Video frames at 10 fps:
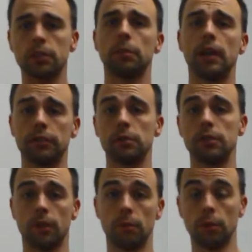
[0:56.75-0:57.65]
So we have to
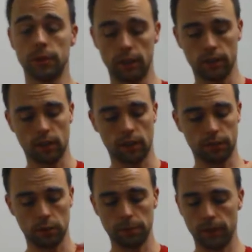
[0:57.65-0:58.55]
use our rotator
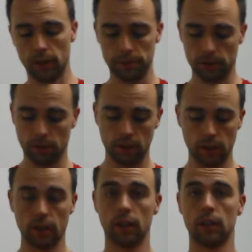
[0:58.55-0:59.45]
cuff to open it up. So
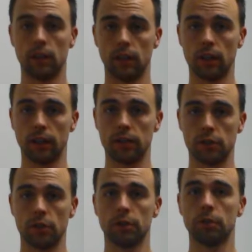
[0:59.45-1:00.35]
again,
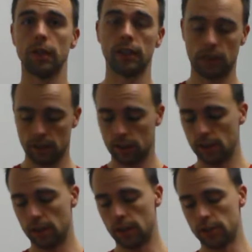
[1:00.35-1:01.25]
shoulder width,
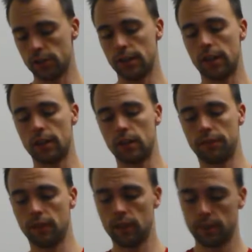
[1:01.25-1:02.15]
and just tie it
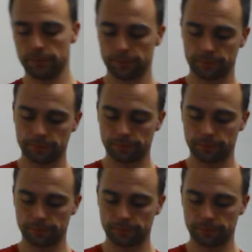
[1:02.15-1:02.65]
off there.